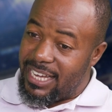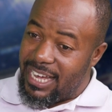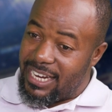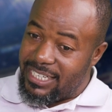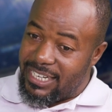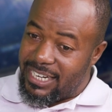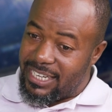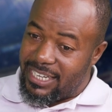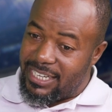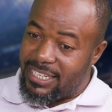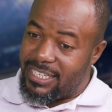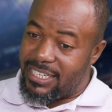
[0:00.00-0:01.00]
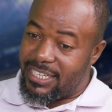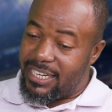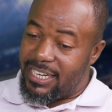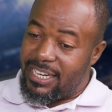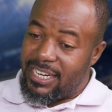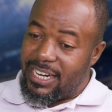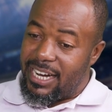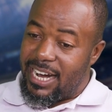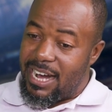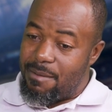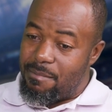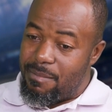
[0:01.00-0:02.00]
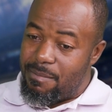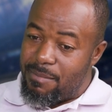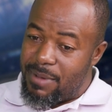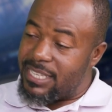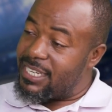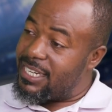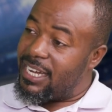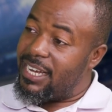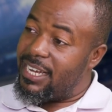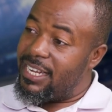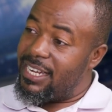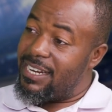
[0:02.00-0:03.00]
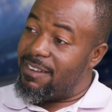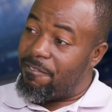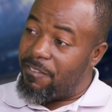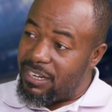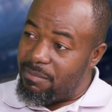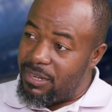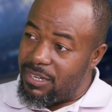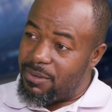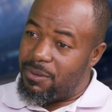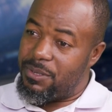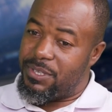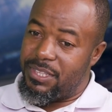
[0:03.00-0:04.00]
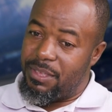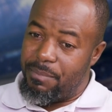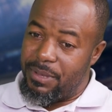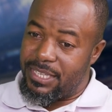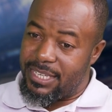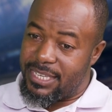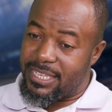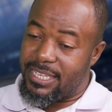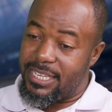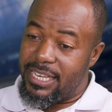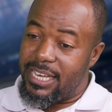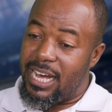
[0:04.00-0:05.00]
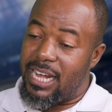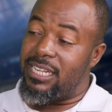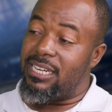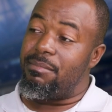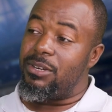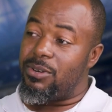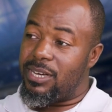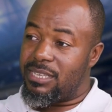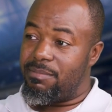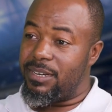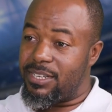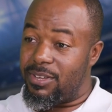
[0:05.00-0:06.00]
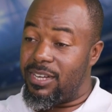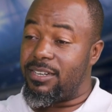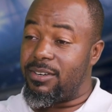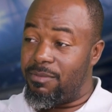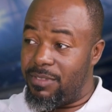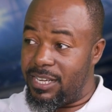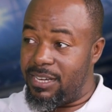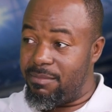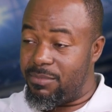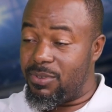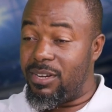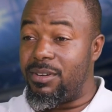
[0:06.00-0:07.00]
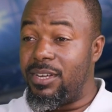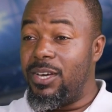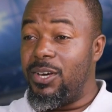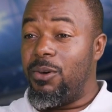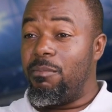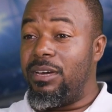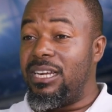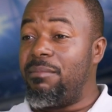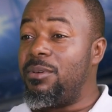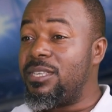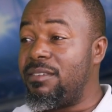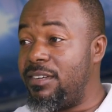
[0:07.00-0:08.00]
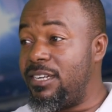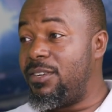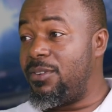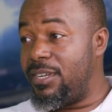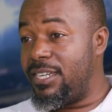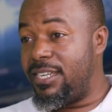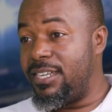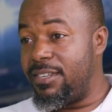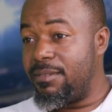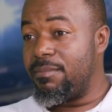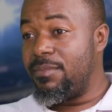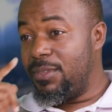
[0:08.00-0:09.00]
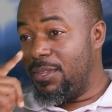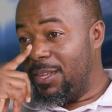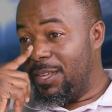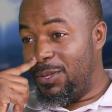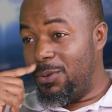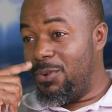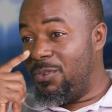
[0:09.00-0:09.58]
at a young age, master the fundamentals, the basics, and then the mental aspects of the game. So that by the time you're 17 or 18, you